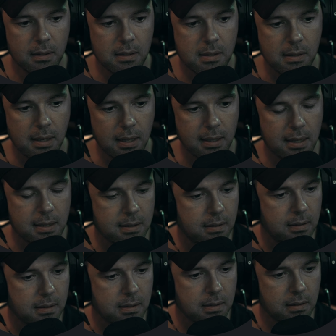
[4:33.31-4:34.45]
SINEE has
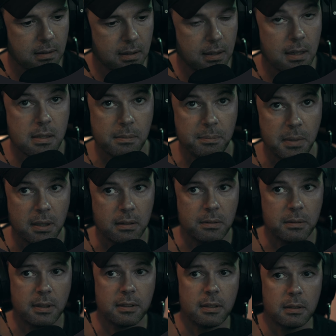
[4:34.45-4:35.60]
this custom button
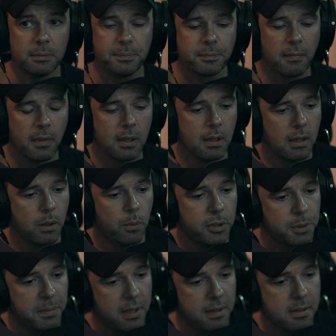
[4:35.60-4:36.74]
right here,
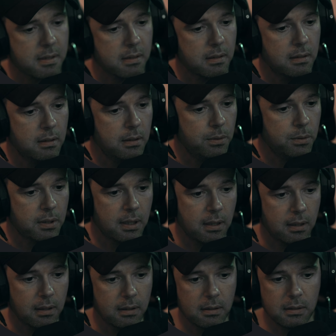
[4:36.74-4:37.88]
which means you
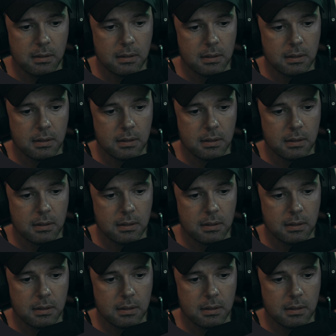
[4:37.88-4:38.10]
can